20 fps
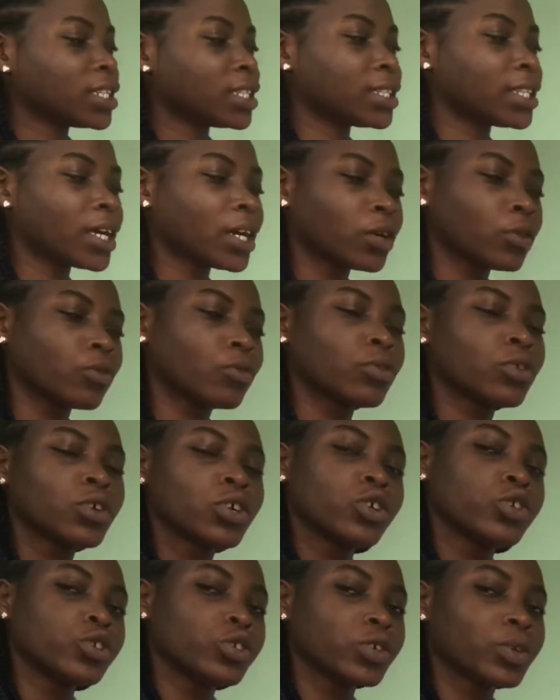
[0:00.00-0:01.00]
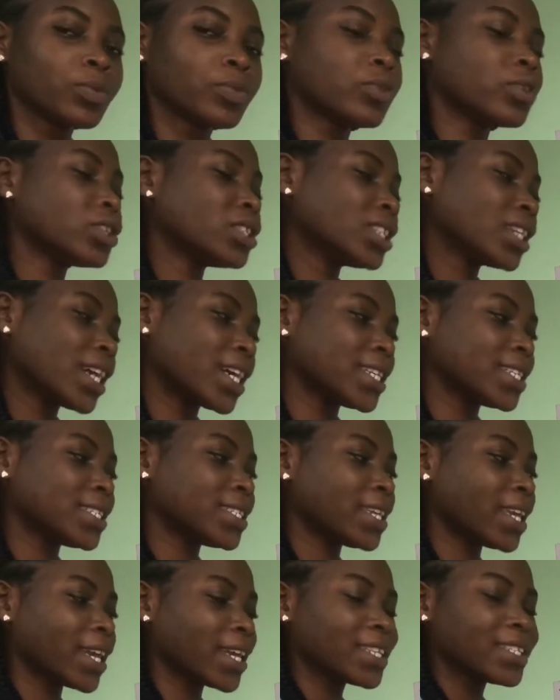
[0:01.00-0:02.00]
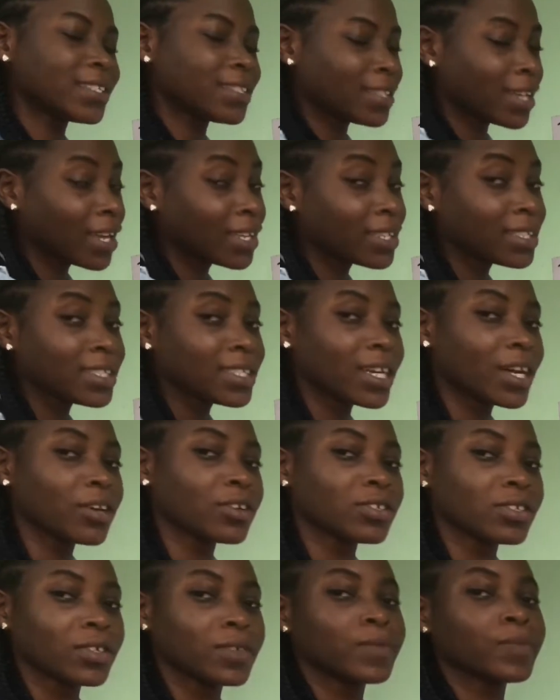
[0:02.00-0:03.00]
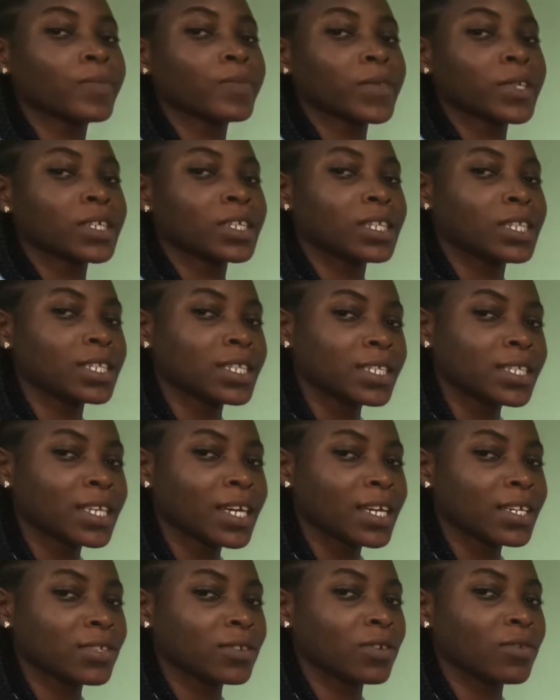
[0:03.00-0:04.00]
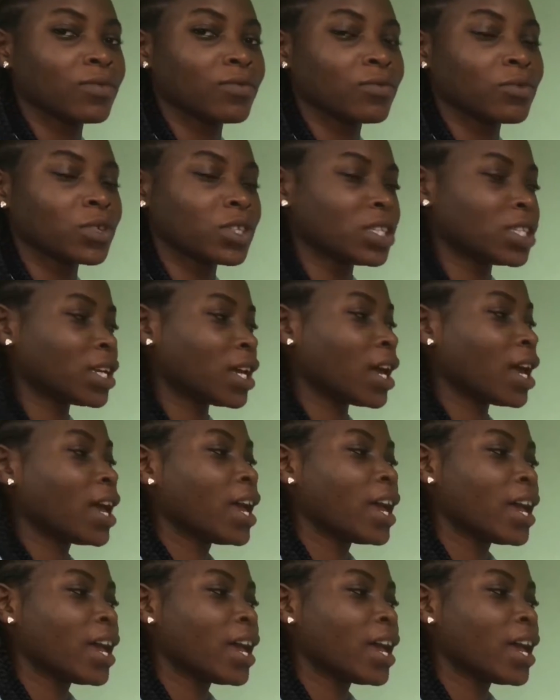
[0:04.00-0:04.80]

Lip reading: Now your pond can take 10,000 liters of water,